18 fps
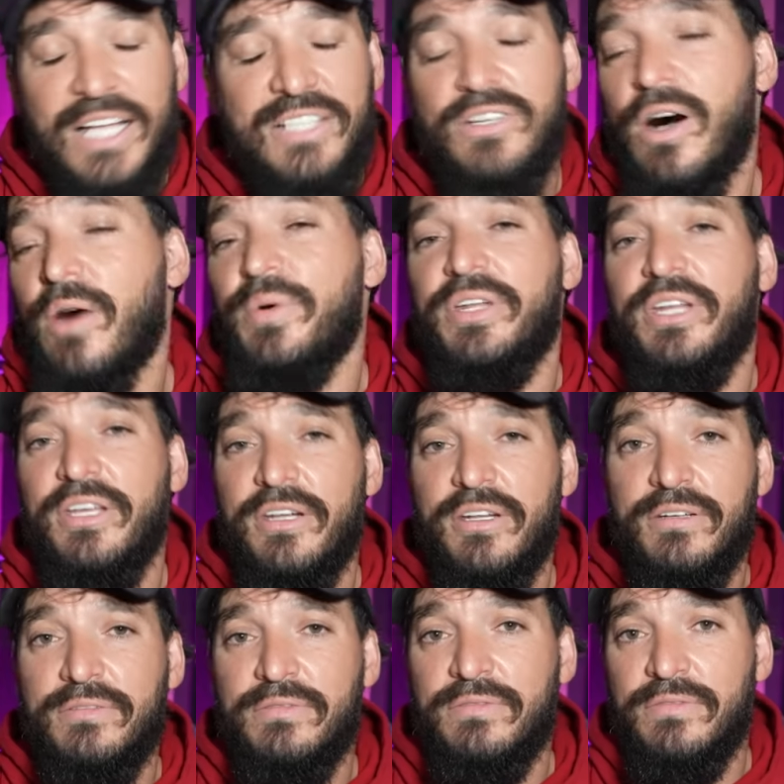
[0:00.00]
all we
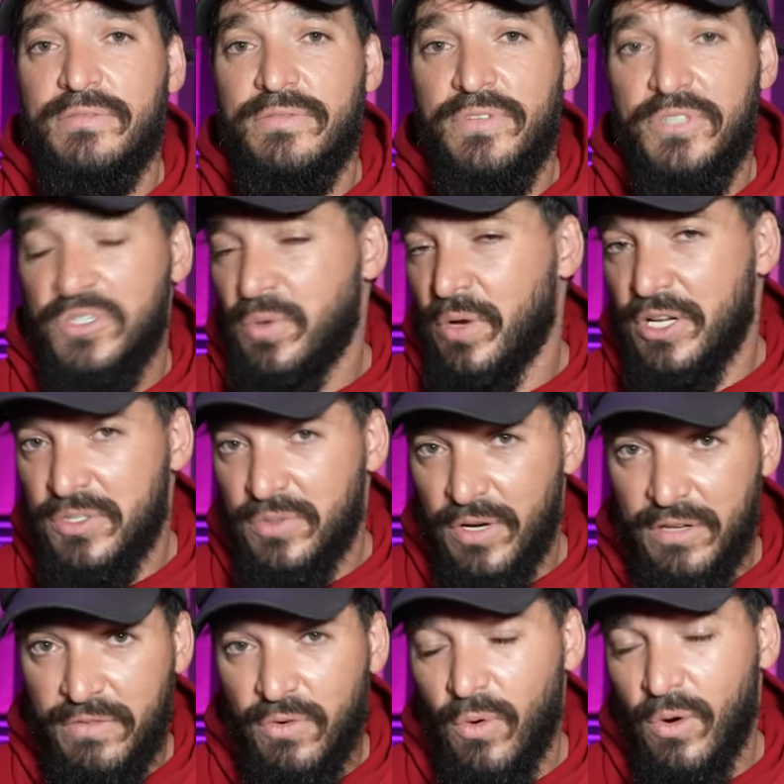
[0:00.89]
needed for
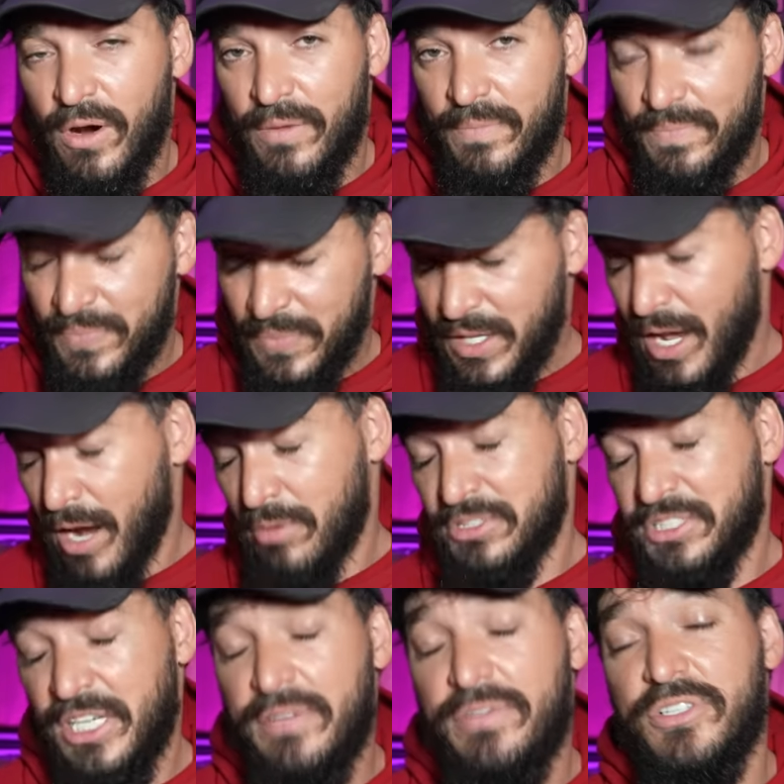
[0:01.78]
2024. I
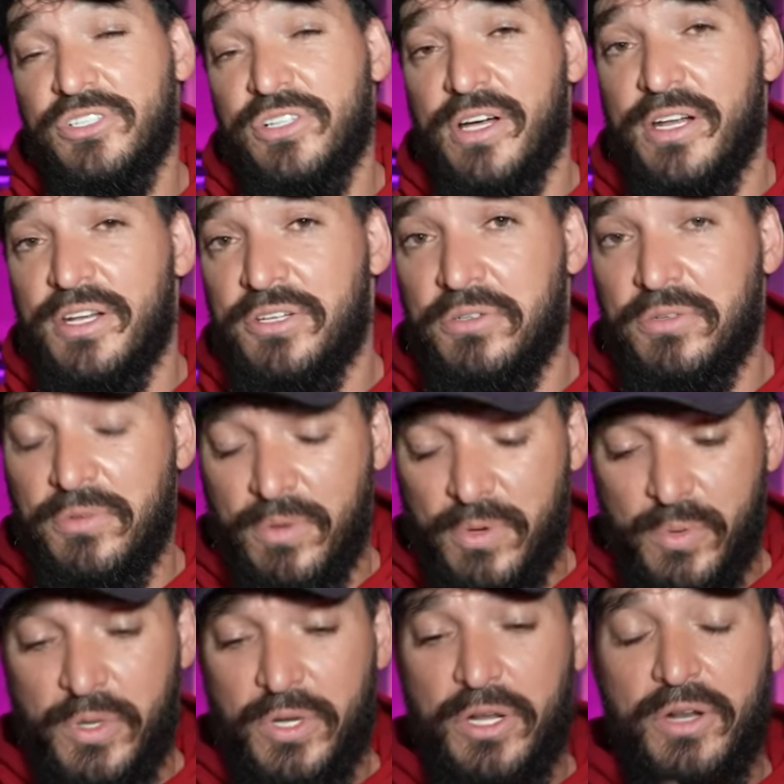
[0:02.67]
was even trying to do
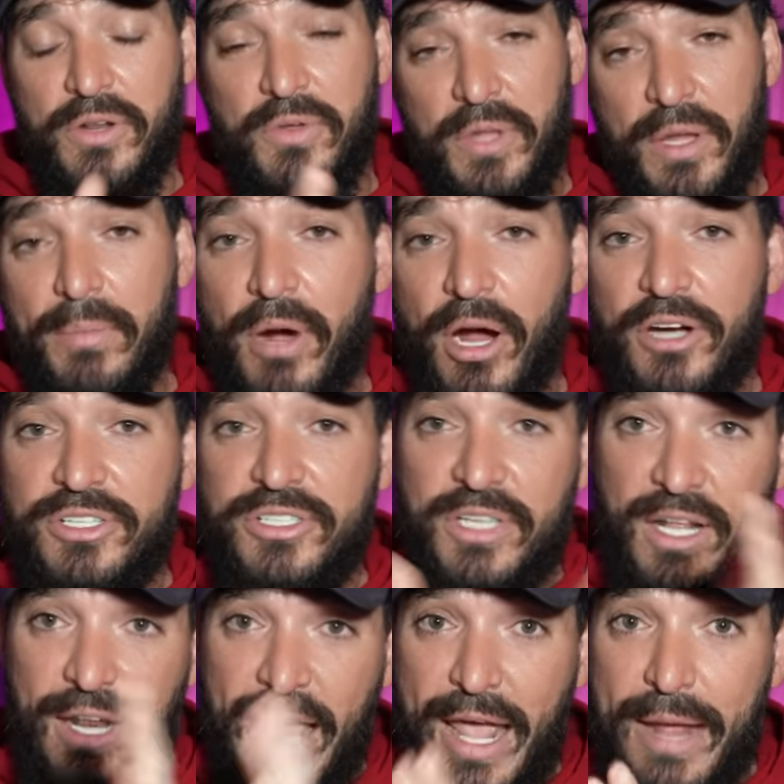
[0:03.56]
where we were going to do like
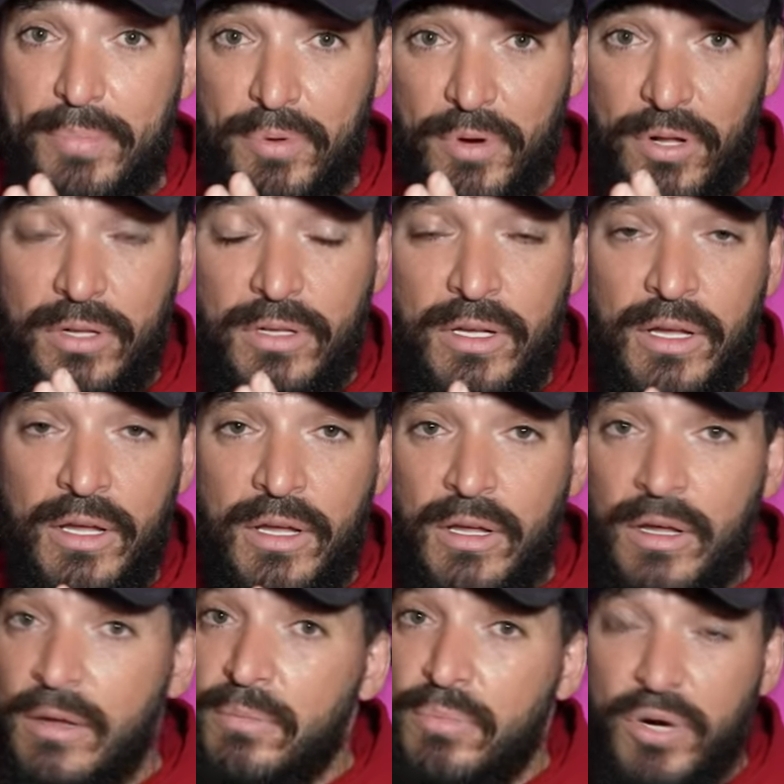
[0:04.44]
March and April
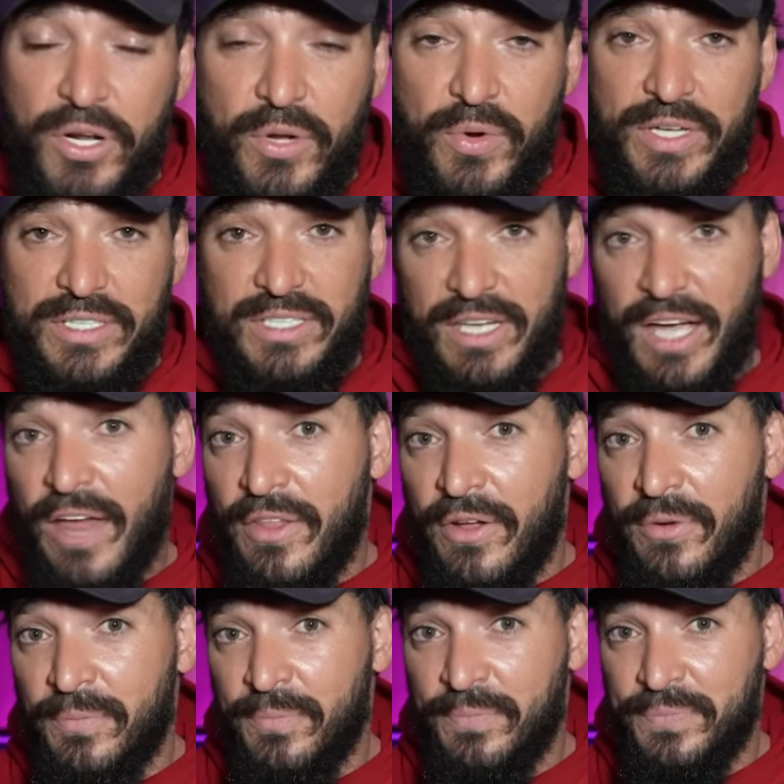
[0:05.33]
pretty quick
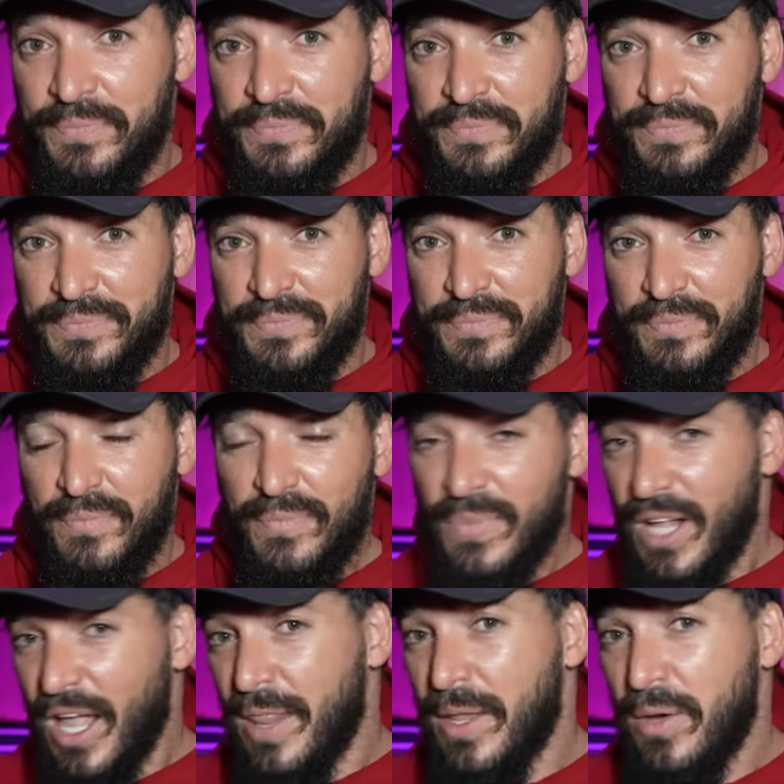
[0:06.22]
together,
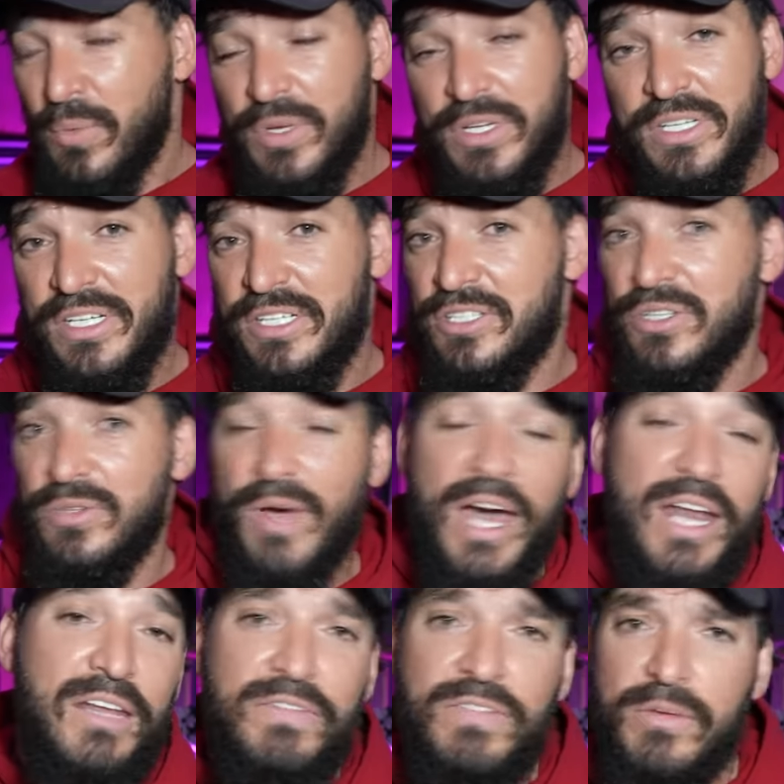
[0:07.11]
and then wouldn't need to do
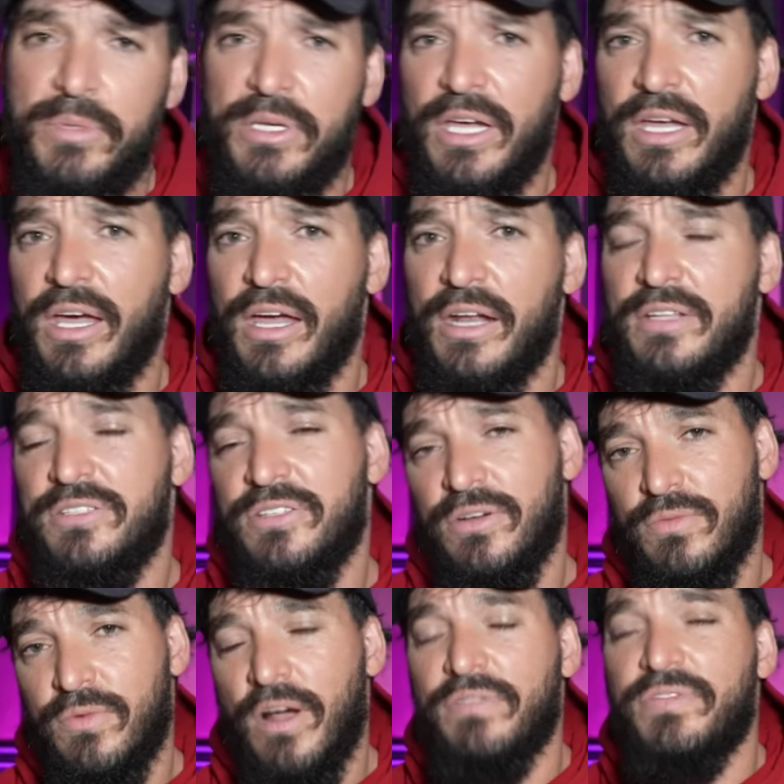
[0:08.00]
any filming again
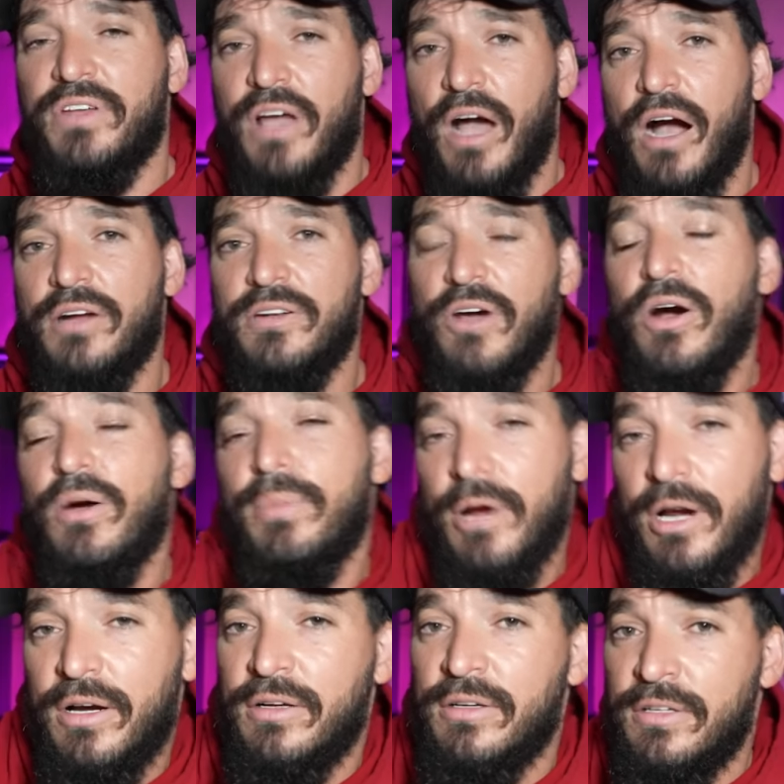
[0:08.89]
until roughly
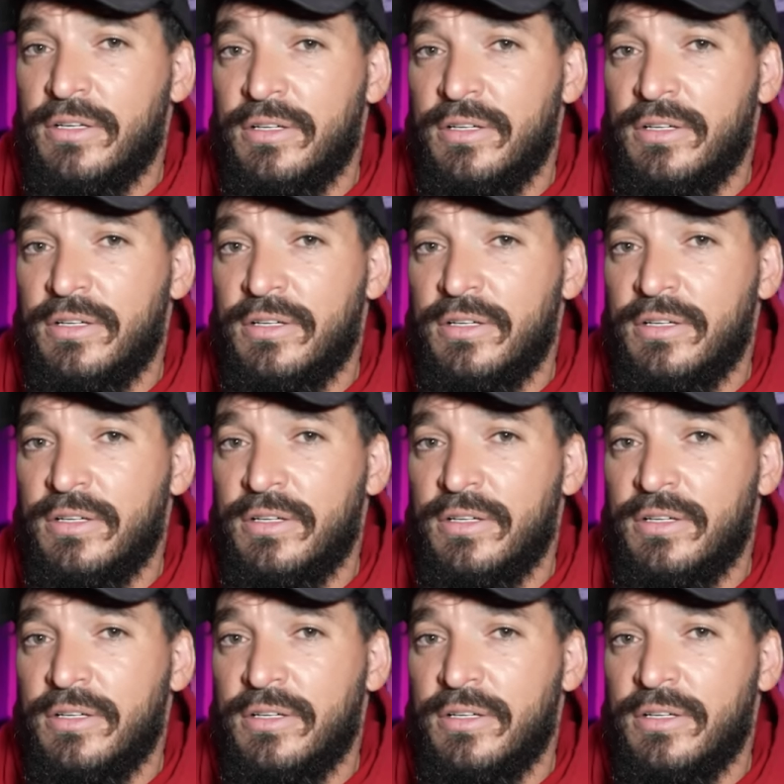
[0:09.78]
October,